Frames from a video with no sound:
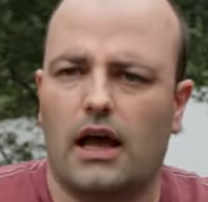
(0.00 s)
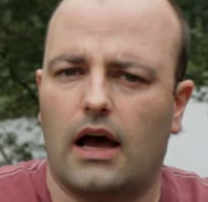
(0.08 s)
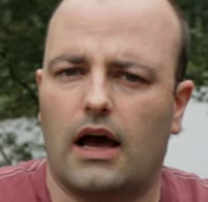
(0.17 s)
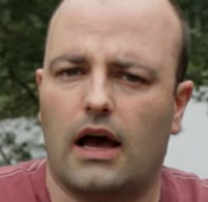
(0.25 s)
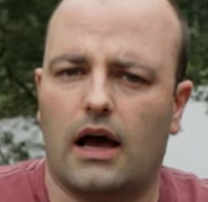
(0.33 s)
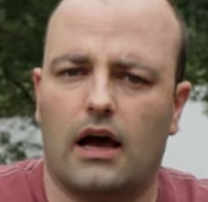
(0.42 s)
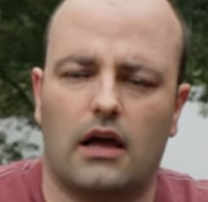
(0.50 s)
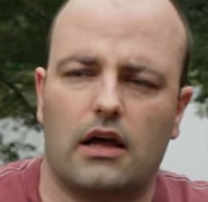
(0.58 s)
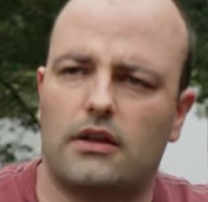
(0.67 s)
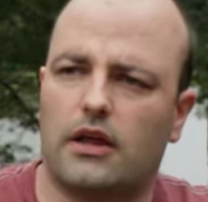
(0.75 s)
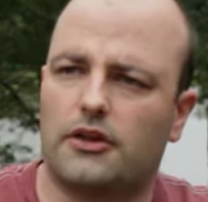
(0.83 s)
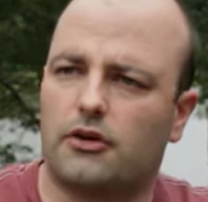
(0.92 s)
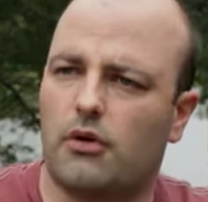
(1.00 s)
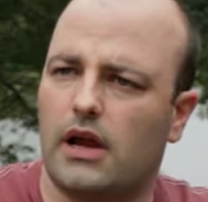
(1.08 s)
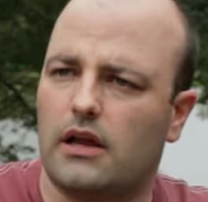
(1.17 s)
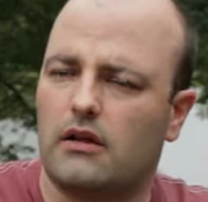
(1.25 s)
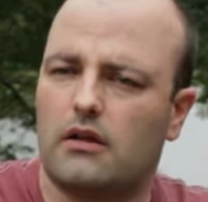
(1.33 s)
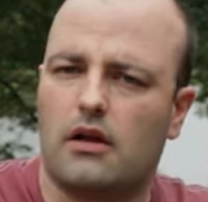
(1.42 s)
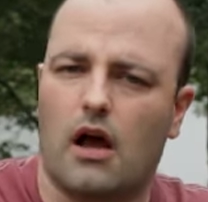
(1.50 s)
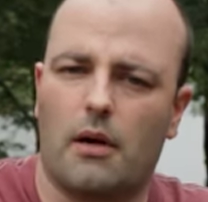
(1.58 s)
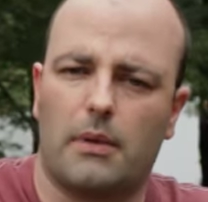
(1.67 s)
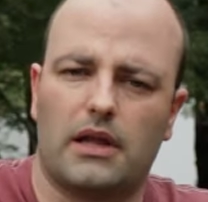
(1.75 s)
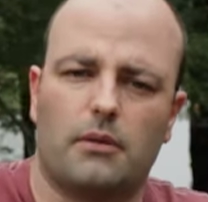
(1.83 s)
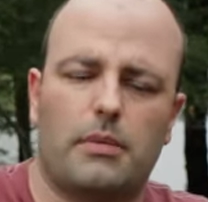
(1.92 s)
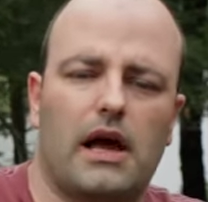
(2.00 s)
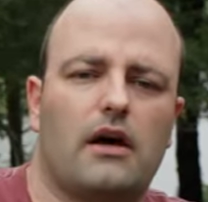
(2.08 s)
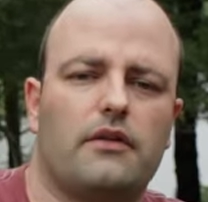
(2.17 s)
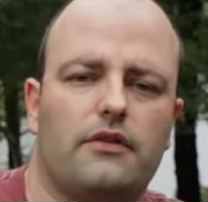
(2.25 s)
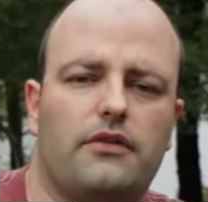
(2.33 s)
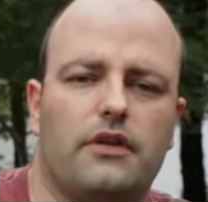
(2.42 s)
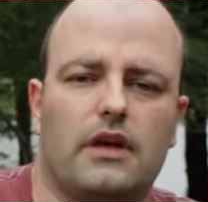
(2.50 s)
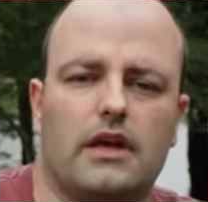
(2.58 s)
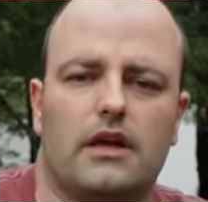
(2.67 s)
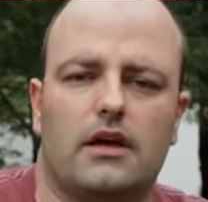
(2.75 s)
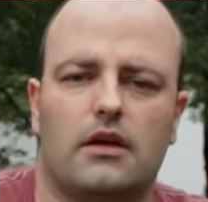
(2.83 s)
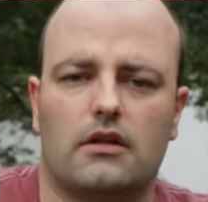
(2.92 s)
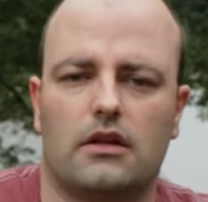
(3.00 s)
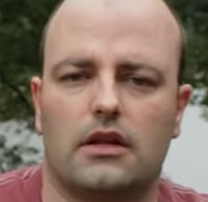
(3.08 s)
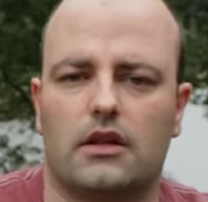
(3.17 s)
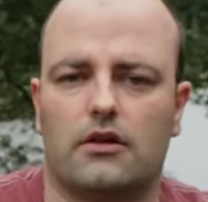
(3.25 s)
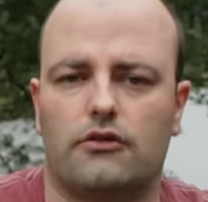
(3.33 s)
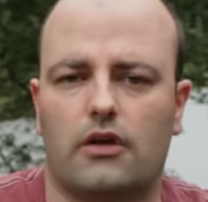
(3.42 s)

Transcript: Another great comment about the little